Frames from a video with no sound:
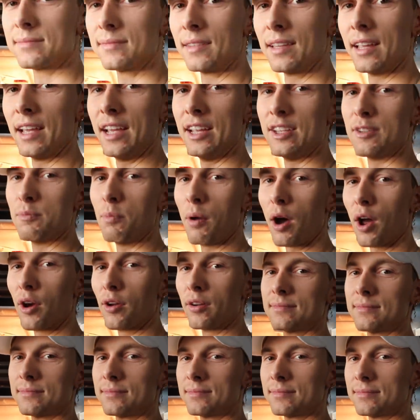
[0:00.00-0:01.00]
You're a gem.
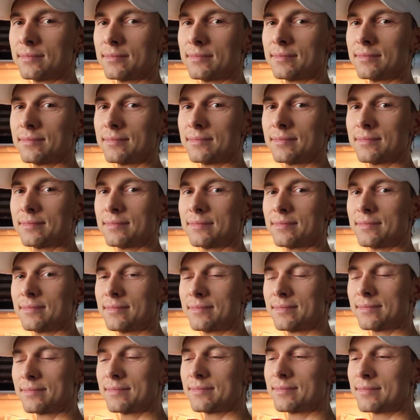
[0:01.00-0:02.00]
You have cream on
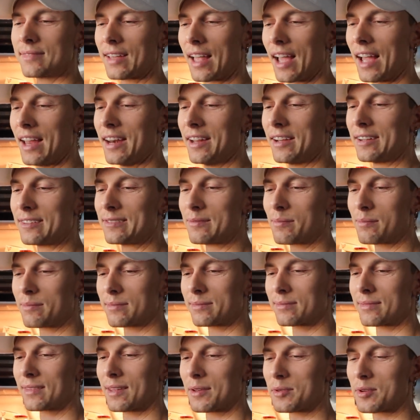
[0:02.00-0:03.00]
your face. I know.
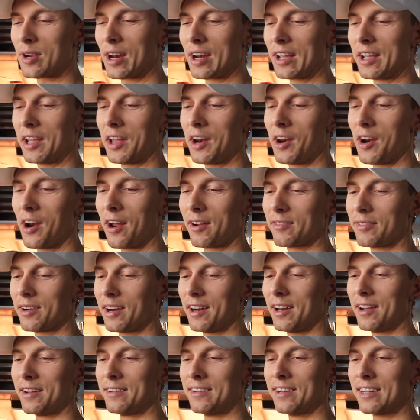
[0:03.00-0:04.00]
I'm trying to get it off
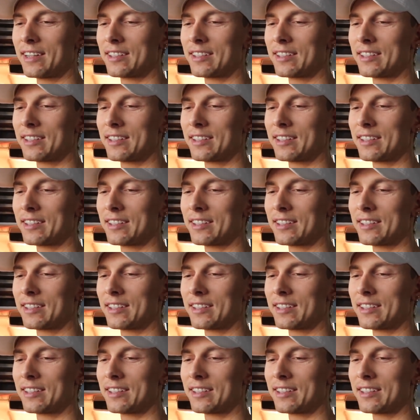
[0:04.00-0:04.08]
right now,